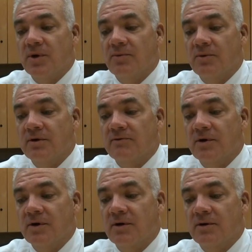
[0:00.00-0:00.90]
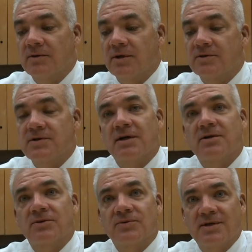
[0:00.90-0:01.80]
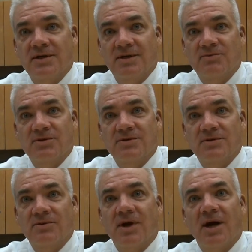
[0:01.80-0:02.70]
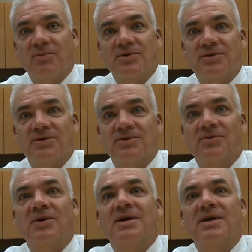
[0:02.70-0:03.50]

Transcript: by one of our technical teams who happened to